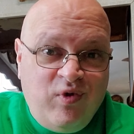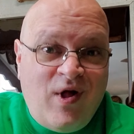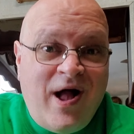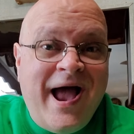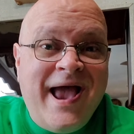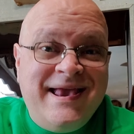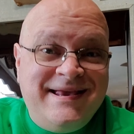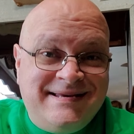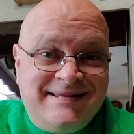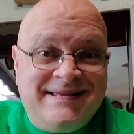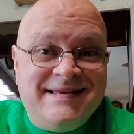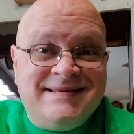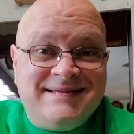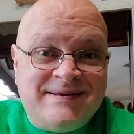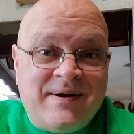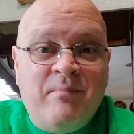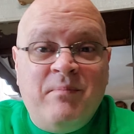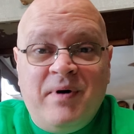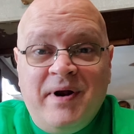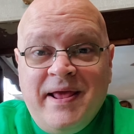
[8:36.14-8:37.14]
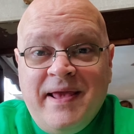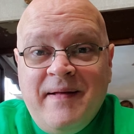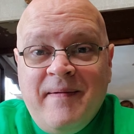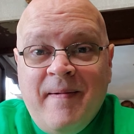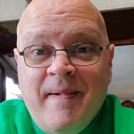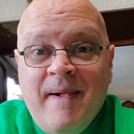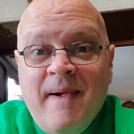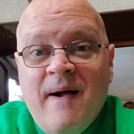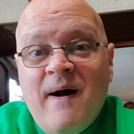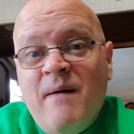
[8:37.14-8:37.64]
lies to somebody
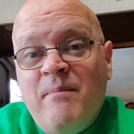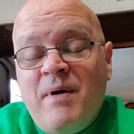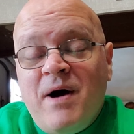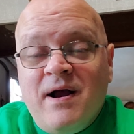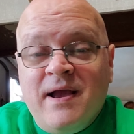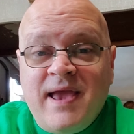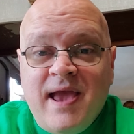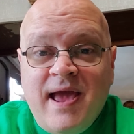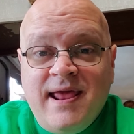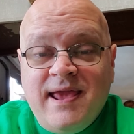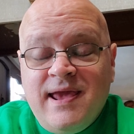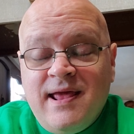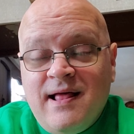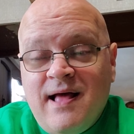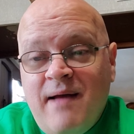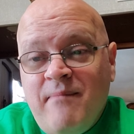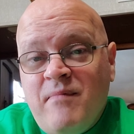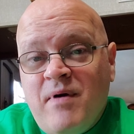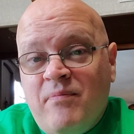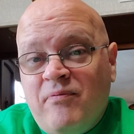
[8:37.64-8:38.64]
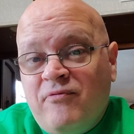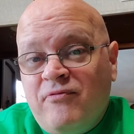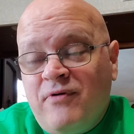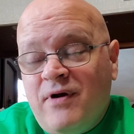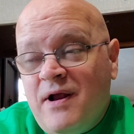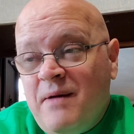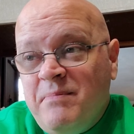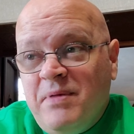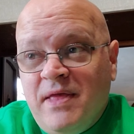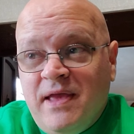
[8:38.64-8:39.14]
about getting it, I'm up
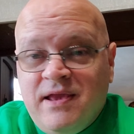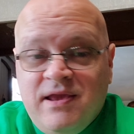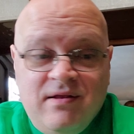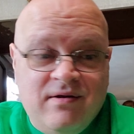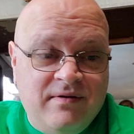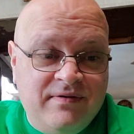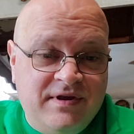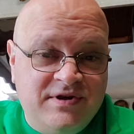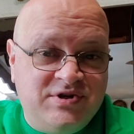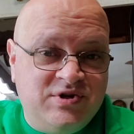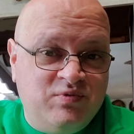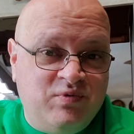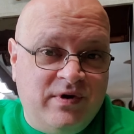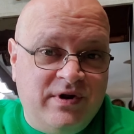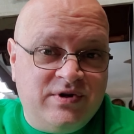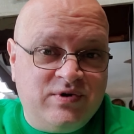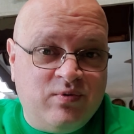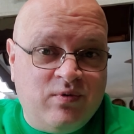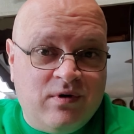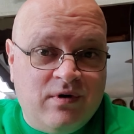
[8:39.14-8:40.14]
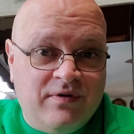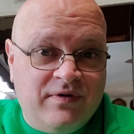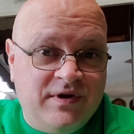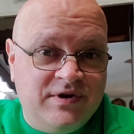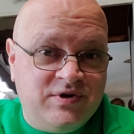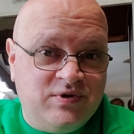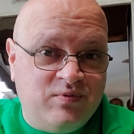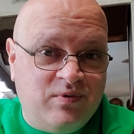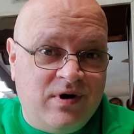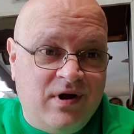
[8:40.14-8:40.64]
front. I'll be like, you know, this is what it's worth.
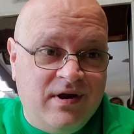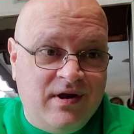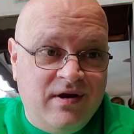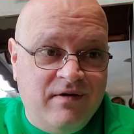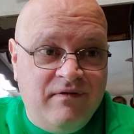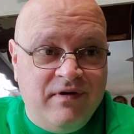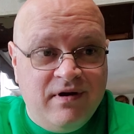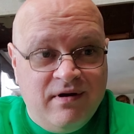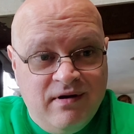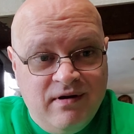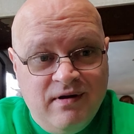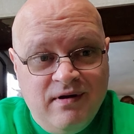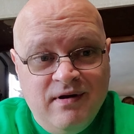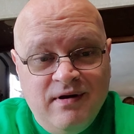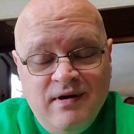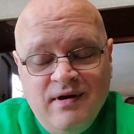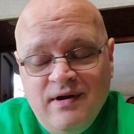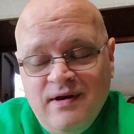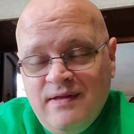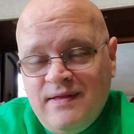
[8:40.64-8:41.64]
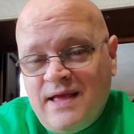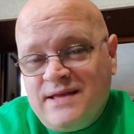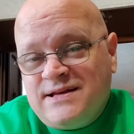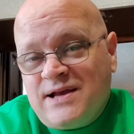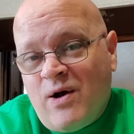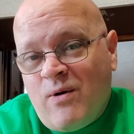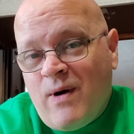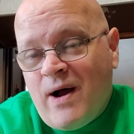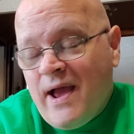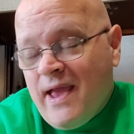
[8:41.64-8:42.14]
This is what I'll give you. That's
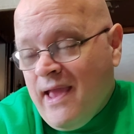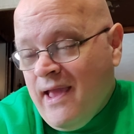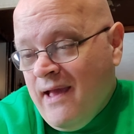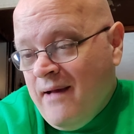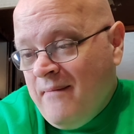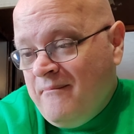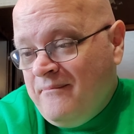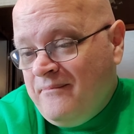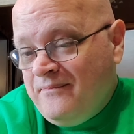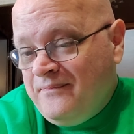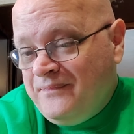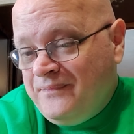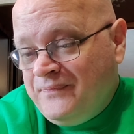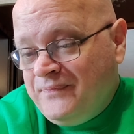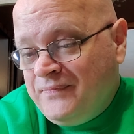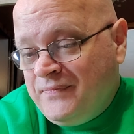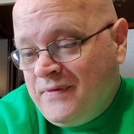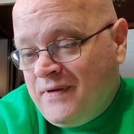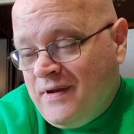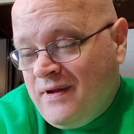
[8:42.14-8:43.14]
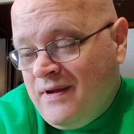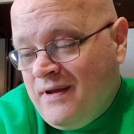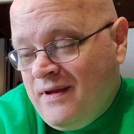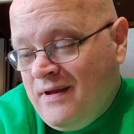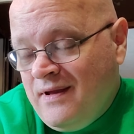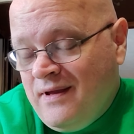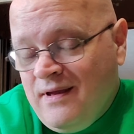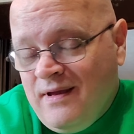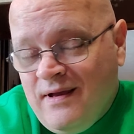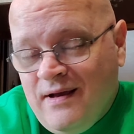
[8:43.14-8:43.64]
how I am.
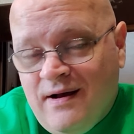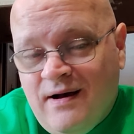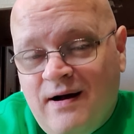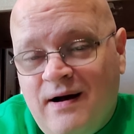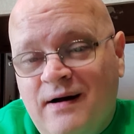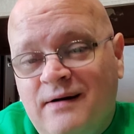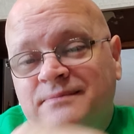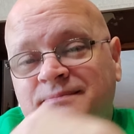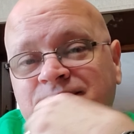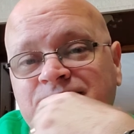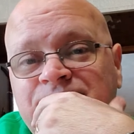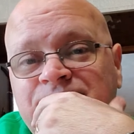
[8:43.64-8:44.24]
Uh,